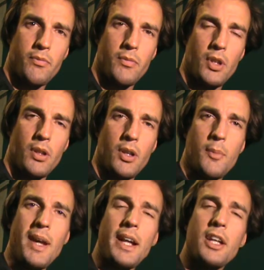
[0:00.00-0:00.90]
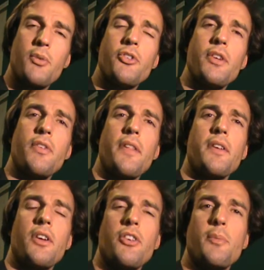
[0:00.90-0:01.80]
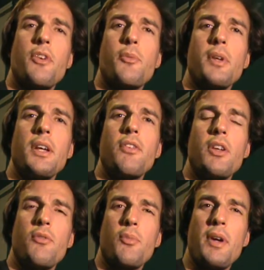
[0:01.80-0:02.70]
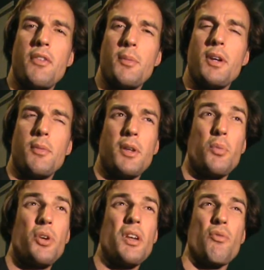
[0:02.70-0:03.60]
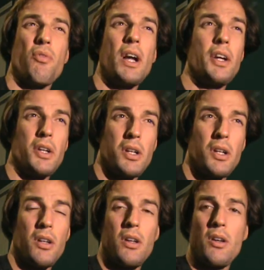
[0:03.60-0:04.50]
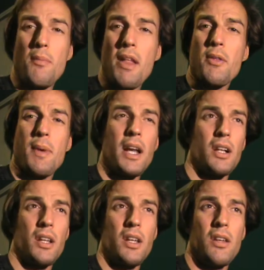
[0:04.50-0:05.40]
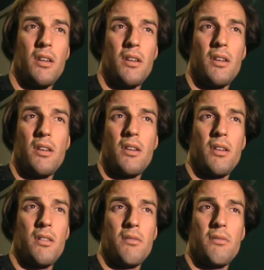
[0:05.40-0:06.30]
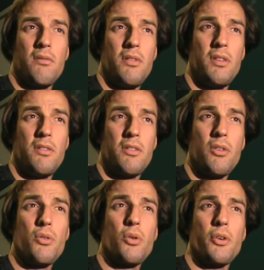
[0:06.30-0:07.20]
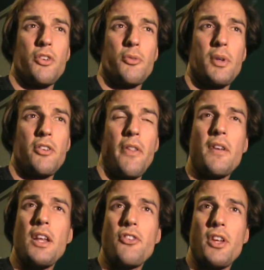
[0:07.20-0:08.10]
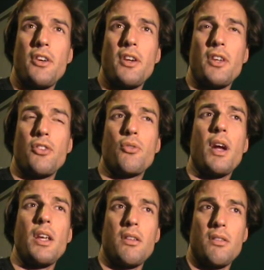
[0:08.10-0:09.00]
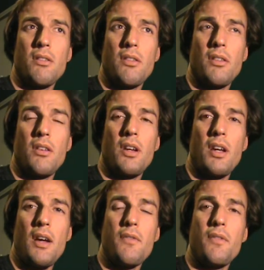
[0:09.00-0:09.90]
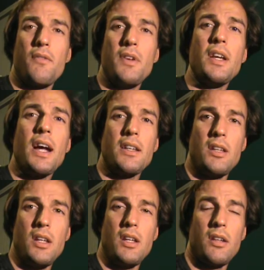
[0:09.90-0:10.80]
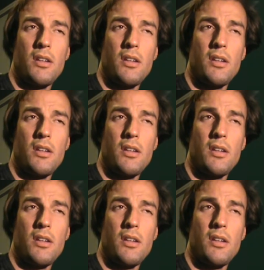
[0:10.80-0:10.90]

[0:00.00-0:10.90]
okay? A man can receive nothing except it has been given to him from heaven above, but the word inviter, mathematically, is so gorgeous because the dead center is great, F V I T.